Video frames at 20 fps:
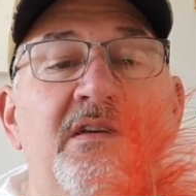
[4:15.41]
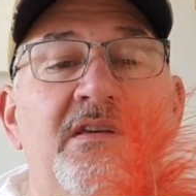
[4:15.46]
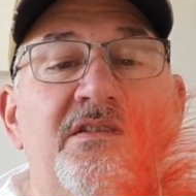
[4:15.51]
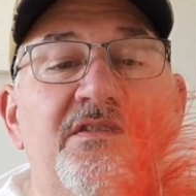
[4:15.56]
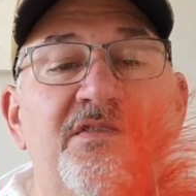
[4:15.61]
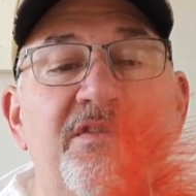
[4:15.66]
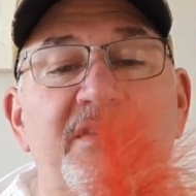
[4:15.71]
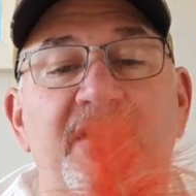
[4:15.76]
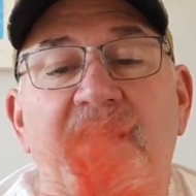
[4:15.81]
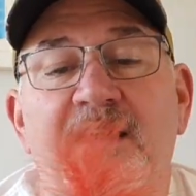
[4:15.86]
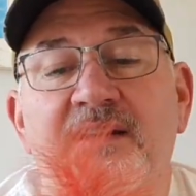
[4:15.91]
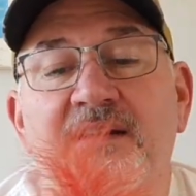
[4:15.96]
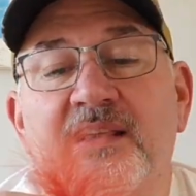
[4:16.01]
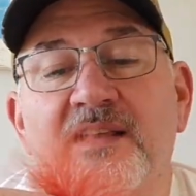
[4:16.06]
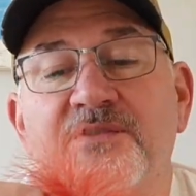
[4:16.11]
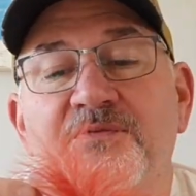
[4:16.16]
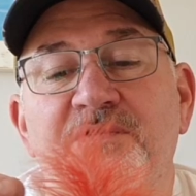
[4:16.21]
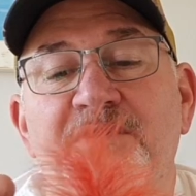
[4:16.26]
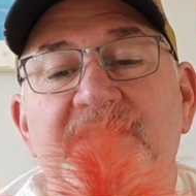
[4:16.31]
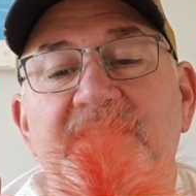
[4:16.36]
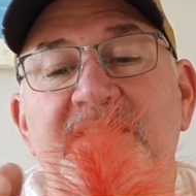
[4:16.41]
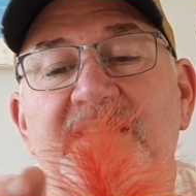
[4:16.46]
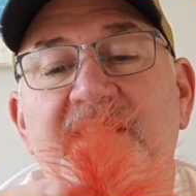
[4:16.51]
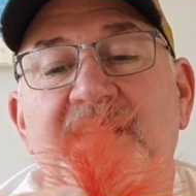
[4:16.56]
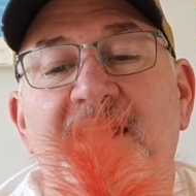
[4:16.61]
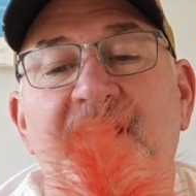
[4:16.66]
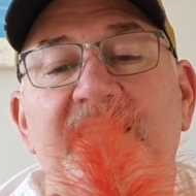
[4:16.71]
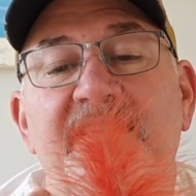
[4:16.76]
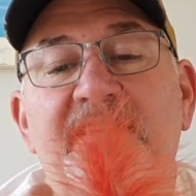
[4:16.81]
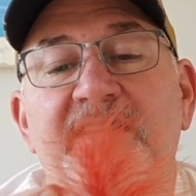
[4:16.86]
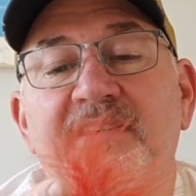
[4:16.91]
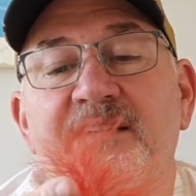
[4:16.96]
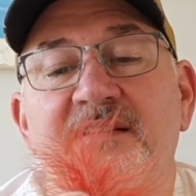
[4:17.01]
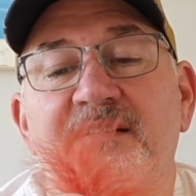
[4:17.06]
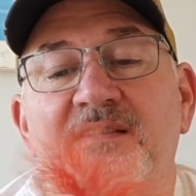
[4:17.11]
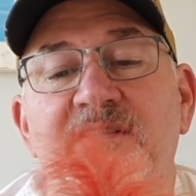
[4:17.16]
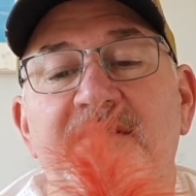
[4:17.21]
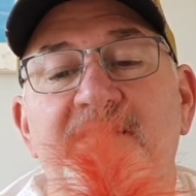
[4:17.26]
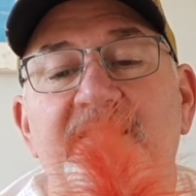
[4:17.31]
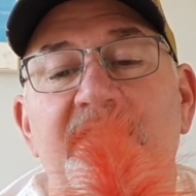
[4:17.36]
So that's what select
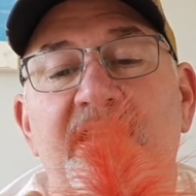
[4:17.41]
is.